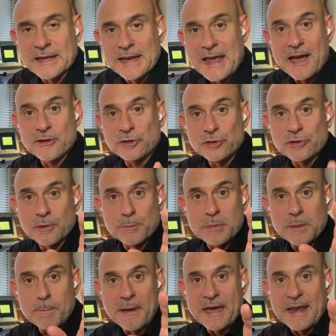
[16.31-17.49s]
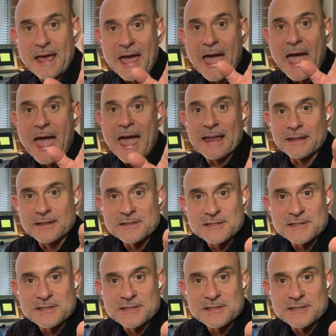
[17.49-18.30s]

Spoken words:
and how you can be better at it.